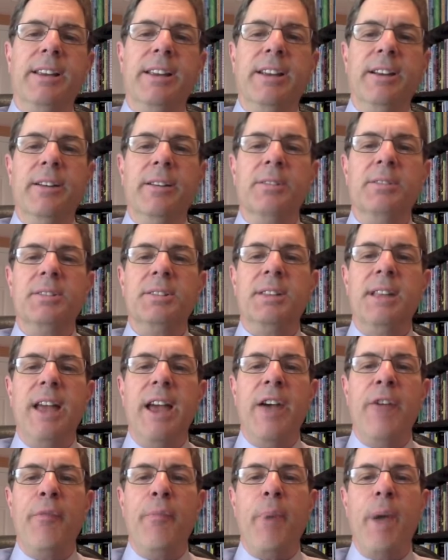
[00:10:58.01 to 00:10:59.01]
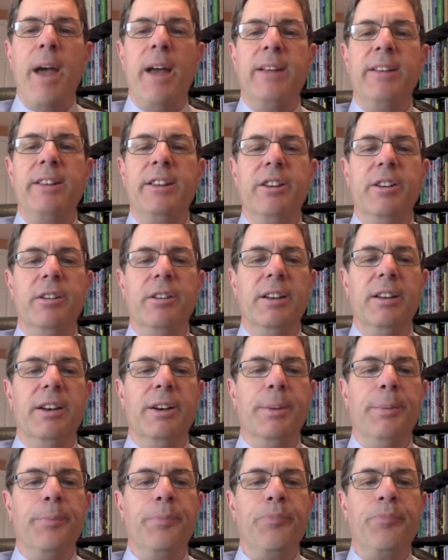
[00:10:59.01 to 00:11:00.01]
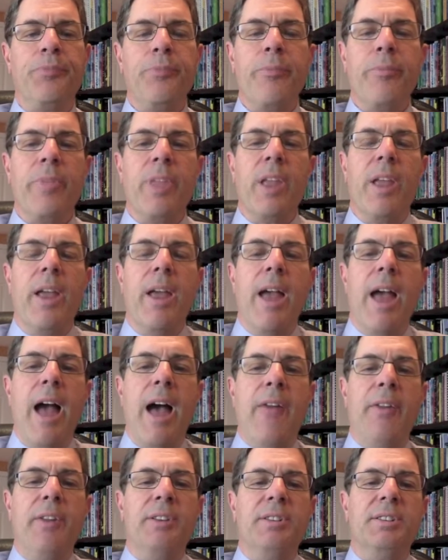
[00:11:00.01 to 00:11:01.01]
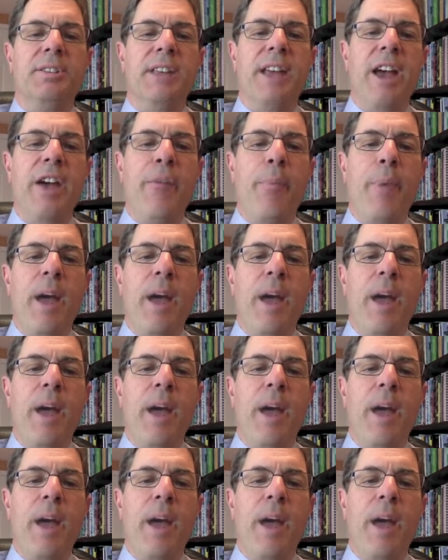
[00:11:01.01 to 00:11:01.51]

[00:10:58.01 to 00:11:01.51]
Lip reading: kills staph bacteria, and the staph